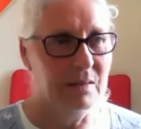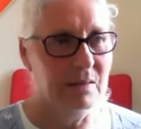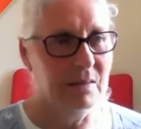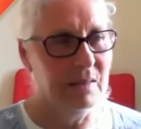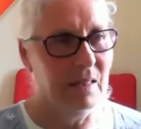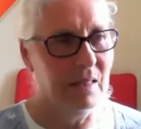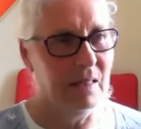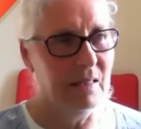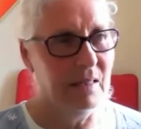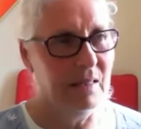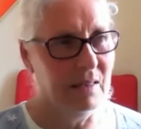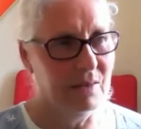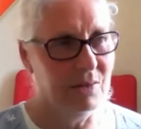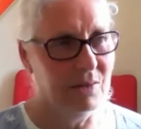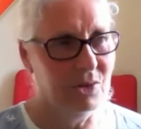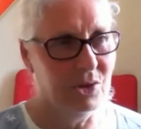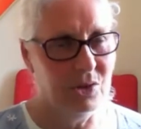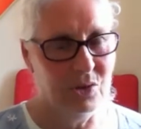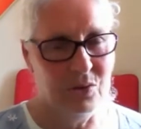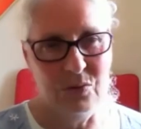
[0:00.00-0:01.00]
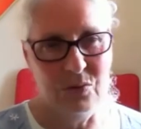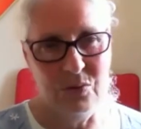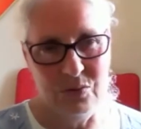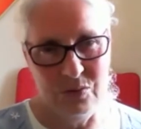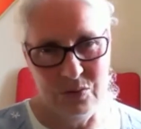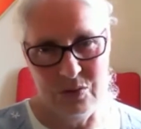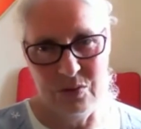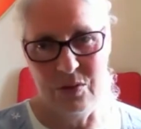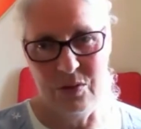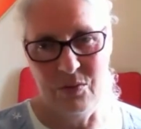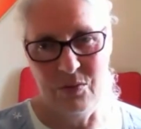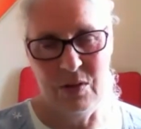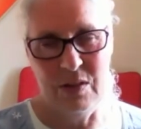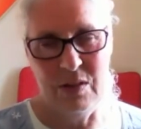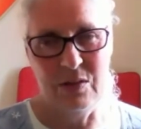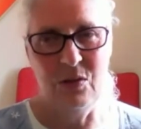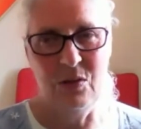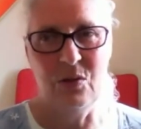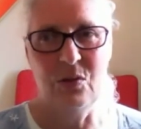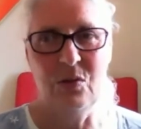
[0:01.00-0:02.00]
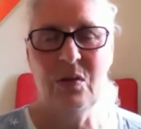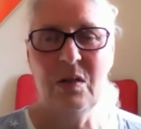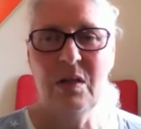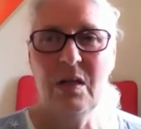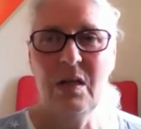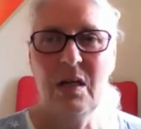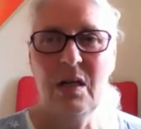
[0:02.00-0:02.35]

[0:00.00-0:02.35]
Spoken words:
to take it to the venue,